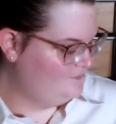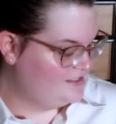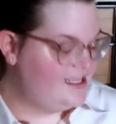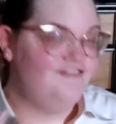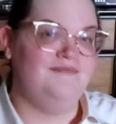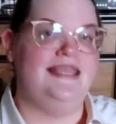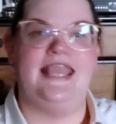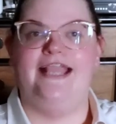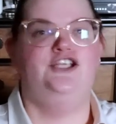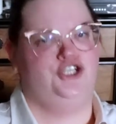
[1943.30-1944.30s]
Give me
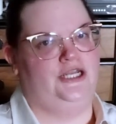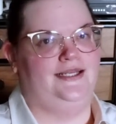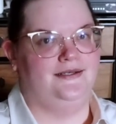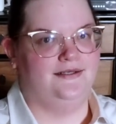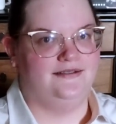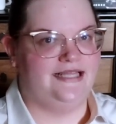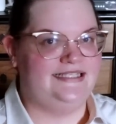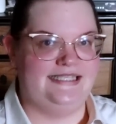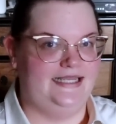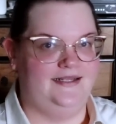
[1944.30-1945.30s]
gay shit.
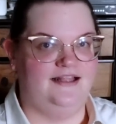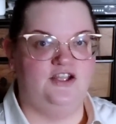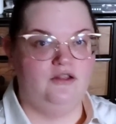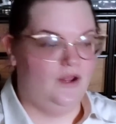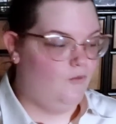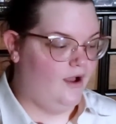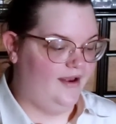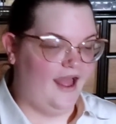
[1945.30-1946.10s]
That's it. That's all I want.